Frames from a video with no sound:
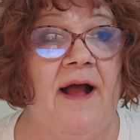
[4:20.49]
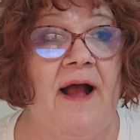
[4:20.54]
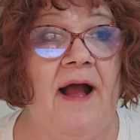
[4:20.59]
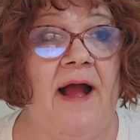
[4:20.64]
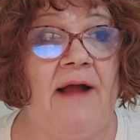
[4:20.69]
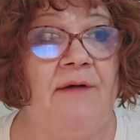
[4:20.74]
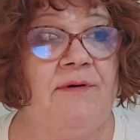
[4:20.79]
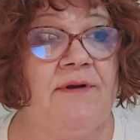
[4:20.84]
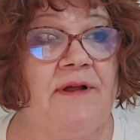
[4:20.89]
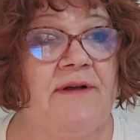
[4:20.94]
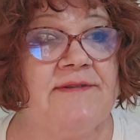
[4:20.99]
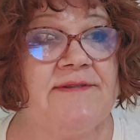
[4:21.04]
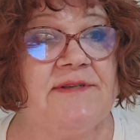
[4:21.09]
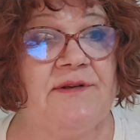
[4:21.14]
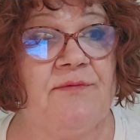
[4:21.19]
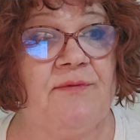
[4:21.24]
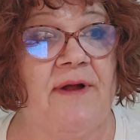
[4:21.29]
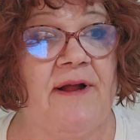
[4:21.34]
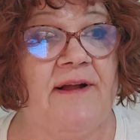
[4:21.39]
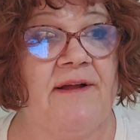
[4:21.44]
I would also
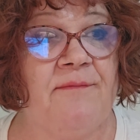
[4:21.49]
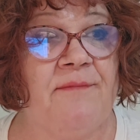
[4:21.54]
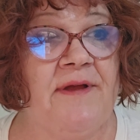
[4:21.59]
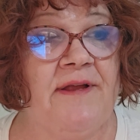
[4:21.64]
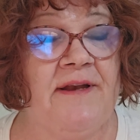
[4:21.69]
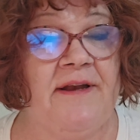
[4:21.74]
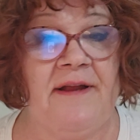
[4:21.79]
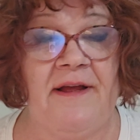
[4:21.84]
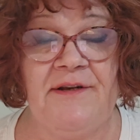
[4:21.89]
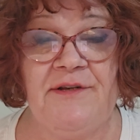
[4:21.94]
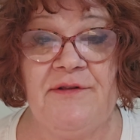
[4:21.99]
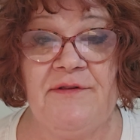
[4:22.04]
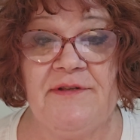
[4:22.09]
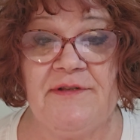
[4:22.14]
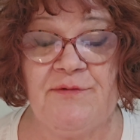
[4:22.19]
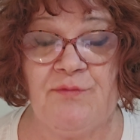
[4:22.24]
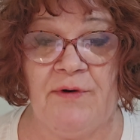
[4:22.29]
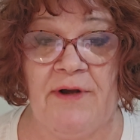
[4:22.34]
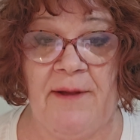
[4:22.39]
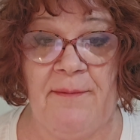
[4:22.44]
recommend, and I do
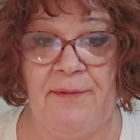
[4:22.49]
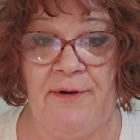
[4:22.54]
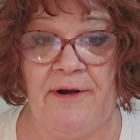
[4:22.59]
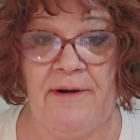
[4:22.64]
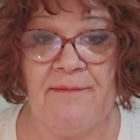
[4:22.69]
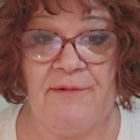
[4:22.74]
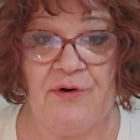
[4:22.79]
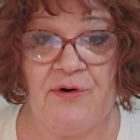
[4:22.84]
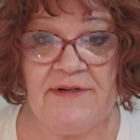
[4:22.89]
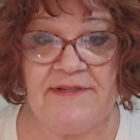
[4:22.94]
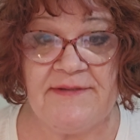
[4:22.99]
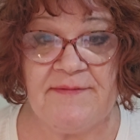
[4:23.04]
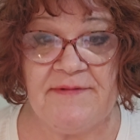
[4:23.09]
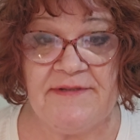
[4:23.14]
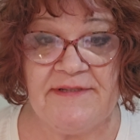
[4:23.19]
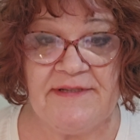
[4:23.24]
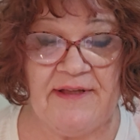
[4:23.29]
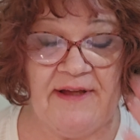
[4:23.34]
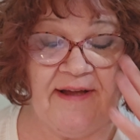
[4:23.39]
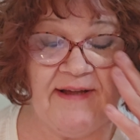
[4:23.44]
this when I put up
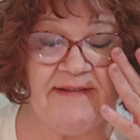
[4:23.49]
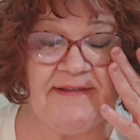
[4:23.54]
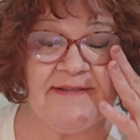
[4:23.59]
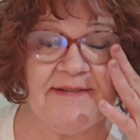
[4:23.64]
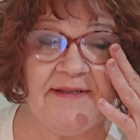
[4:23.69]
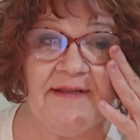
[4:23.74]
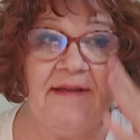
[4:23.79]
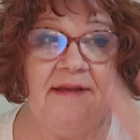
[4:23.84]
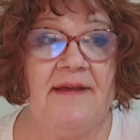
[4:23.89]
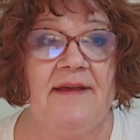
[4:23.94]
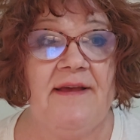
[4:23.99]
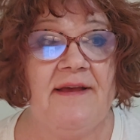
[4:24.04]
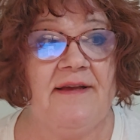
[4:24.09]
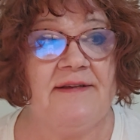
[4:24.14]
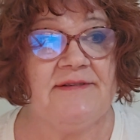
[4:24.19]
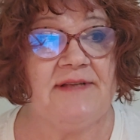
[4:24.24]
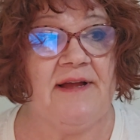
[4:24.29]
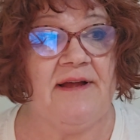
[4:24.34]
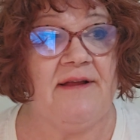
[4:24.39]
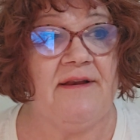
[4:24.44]
Christmas lights,
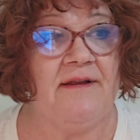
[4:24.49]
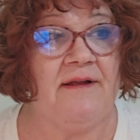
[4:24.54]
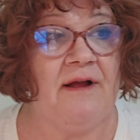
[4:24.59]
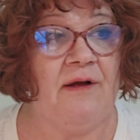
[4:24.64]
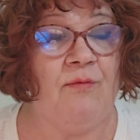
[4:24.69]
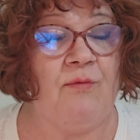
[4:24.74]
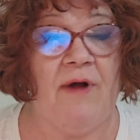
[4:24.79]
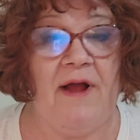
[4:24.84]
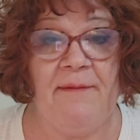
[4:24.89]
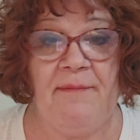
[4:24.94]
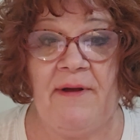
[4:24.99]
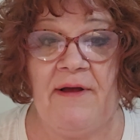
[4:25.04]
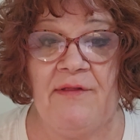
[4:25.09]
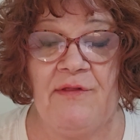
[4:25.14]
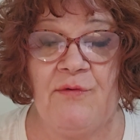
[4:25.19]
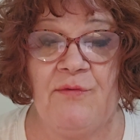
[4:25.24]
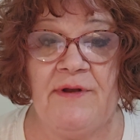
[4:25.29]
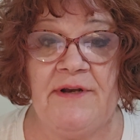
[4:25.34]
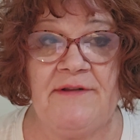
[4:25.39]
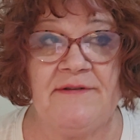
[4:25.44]
is I wipe out
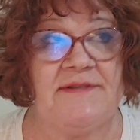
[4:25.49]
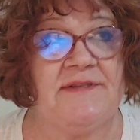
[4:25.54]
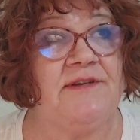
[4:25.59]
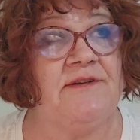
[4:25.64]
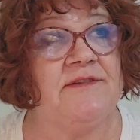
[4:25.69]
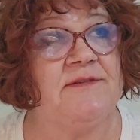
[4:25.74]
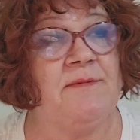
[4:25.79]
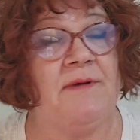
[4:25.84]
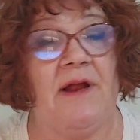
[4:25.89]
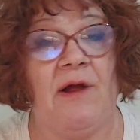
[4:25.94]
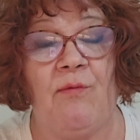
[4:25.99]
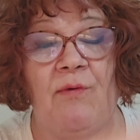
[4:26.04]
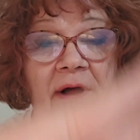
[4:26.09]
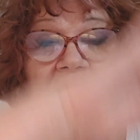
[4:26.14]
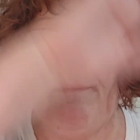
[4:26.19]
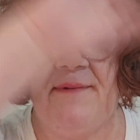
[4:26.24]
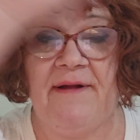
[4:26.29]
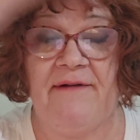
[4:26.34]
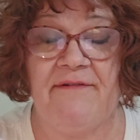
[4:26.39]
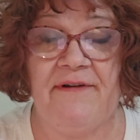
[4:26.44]
the window sills, but I
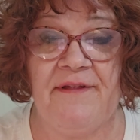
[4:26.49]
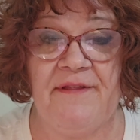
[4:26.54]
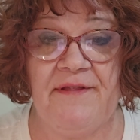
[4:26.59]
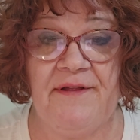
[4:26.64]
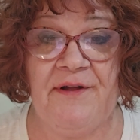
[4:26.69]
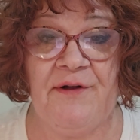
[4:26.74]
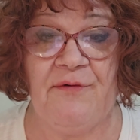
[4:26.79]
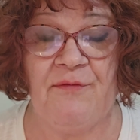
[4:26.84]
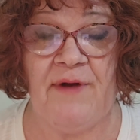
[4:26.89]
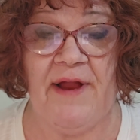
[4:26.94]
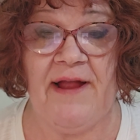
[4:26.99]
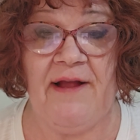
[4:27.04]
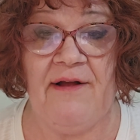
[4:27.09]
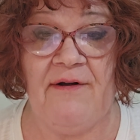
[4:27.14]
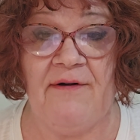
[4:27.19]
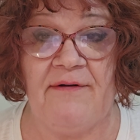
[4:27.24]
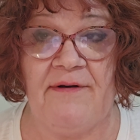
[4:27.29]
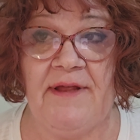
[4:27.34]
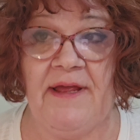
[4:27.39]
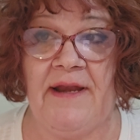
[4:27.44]
wipe everything
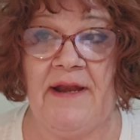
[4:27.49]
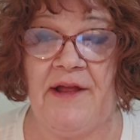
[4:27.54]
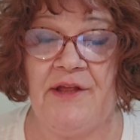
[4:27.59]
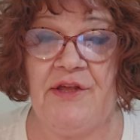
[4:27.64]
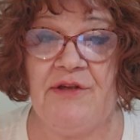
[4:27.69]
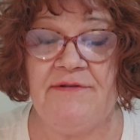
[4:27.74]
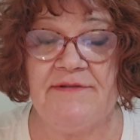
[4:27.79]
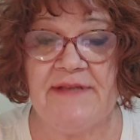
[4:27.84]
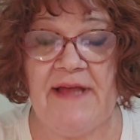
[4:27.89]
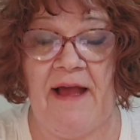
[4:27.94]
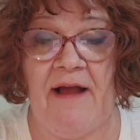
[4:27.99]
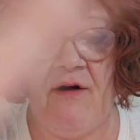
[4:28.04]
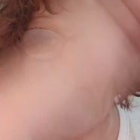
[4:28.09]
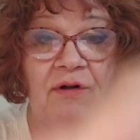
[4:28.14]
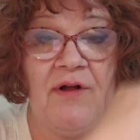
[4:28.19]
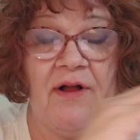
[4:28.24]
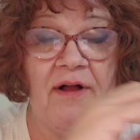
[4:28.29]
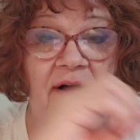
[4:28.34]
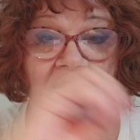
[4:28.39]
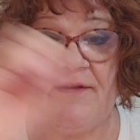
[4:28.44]
around and I use
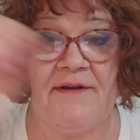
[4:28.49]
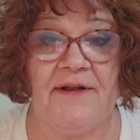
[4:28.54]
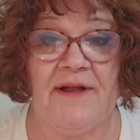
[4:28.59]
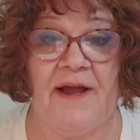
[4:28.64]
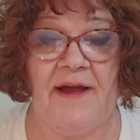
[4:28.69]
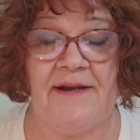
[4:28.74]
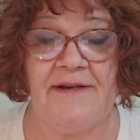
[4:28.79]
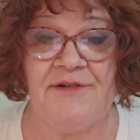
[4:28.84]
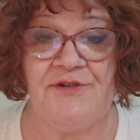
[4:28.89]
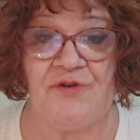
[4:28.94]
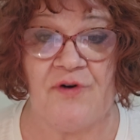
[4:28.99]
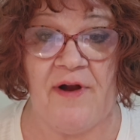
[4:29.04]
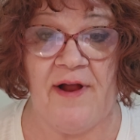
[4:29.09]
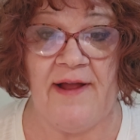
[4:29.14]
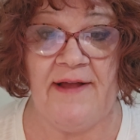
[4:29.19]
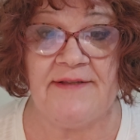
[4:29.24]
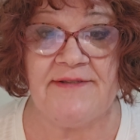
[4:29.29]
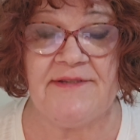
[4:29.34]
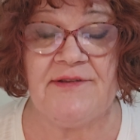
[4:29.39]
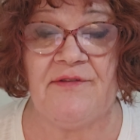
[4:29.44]
alcohol to kind of dry
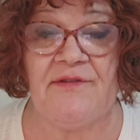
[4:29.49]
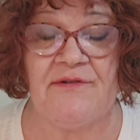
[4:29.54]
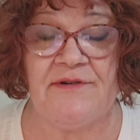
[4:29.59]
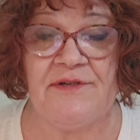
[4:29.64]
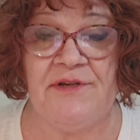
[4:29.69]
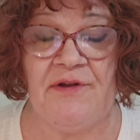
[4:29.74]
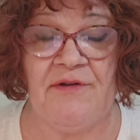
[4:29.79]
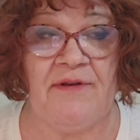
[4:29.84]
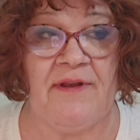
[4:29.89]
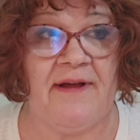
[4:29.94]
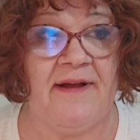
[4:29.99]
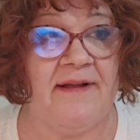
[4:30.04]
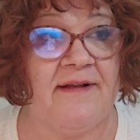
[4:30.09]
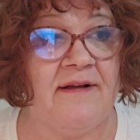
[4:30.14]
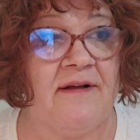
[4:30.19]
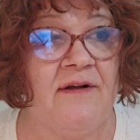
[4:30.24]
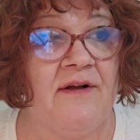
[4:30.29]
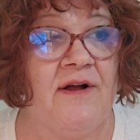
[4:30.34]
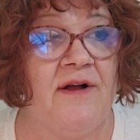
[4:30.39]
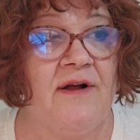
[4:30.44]
it so there's no like
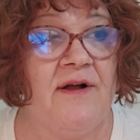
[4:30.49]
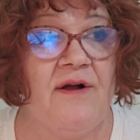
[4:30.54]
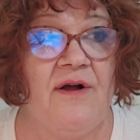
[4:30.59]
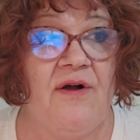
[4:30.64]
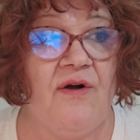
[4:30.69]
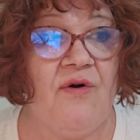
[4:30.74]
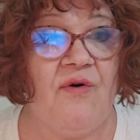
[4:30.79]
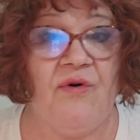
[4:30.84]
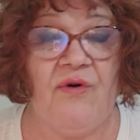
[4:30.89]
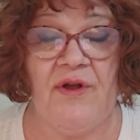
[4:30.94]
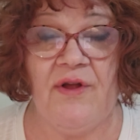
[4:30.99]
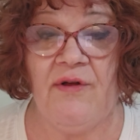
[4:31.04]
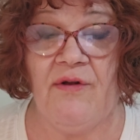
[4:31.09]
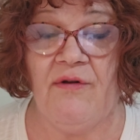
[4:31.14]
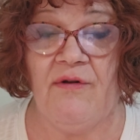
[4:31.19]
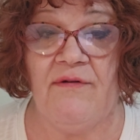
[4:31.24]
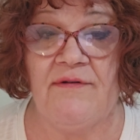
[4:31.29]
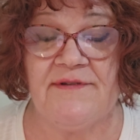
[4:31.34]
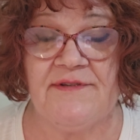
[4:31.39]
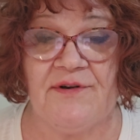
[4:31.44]

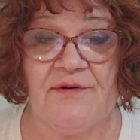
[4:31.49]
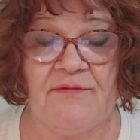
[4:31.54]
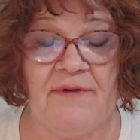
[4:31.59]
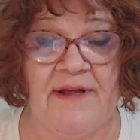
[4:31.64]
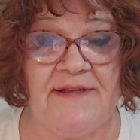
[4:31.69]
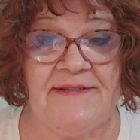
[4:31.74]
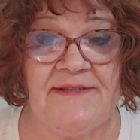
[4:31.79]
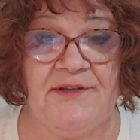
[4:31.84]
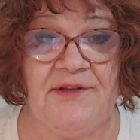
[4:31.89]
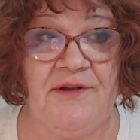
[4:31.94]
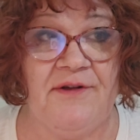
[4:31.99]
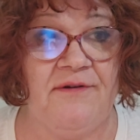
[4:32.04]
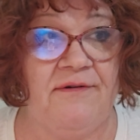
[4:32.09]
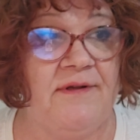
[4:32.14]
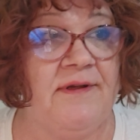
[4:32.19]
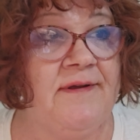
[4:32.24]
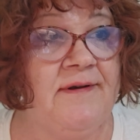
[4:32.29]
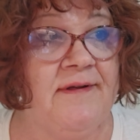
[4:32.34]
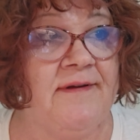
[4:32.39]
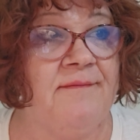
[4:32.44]
oils or residue,
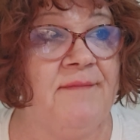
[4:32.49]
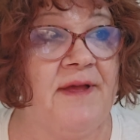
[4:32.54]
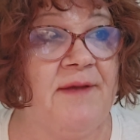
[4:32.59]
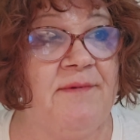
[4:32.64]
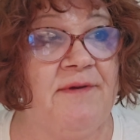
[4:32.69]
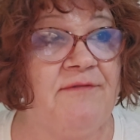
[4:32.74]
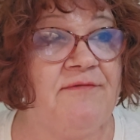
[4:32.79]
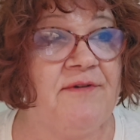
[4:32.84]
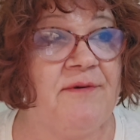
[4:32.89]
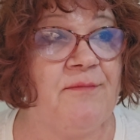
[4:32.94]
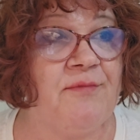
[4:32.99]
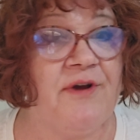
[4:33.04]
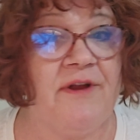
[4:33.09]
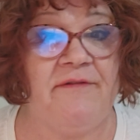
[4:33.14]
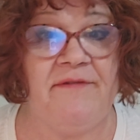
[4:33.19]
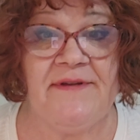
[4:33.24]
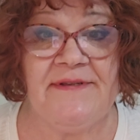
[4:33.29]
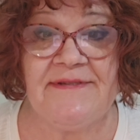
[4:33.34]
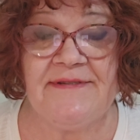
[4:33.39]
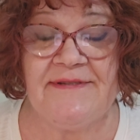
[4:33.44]
you know, maybe from
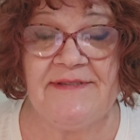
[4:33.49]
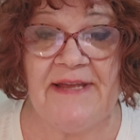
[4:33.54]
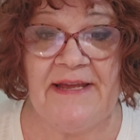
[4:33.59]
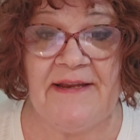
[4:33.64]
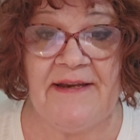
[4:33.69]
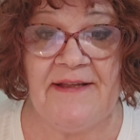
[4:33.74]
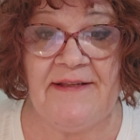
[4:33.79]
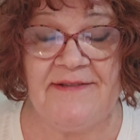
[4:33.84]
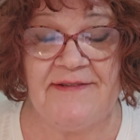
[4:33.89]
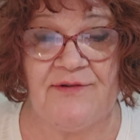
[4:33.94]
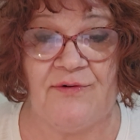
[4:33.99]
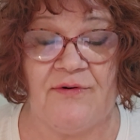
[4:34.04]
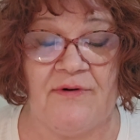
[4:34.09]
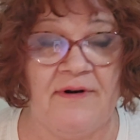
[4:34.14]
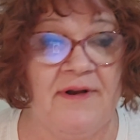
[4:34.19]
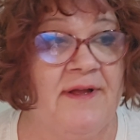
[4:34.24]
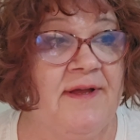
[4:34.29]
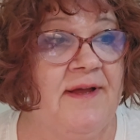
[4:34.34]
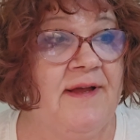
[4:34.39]
previous tenants, or